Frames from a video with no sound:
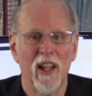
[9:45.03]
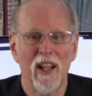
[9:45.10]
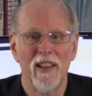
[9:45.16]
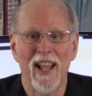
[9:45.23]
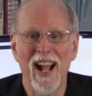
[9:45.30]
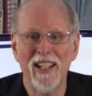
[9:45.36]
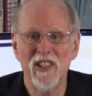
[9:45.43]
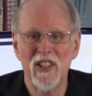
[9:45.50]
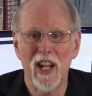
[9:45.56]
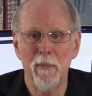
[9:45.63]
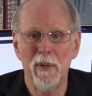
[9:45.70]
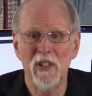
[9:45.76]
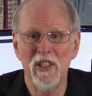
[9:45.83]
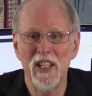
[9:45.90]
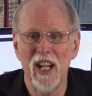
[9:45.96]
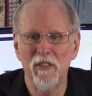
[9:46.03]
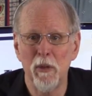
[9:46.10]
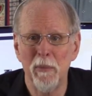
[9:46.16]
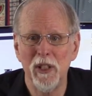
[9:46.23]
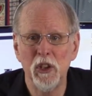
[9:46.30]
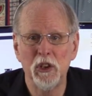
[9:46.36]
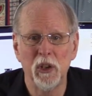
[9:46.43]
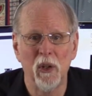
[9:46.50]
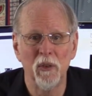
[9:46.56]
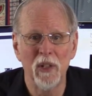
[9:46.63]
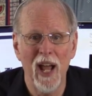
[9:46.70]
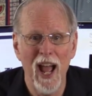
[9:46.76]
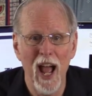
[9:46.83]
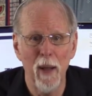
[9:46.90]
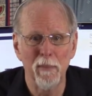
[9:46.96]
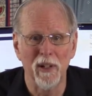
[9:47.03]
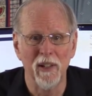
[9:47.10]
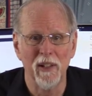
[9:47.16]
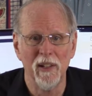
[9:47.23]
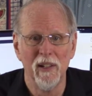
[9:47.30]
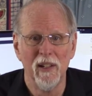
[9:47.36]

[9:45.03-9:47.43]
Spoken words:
That step has never been shown to happen.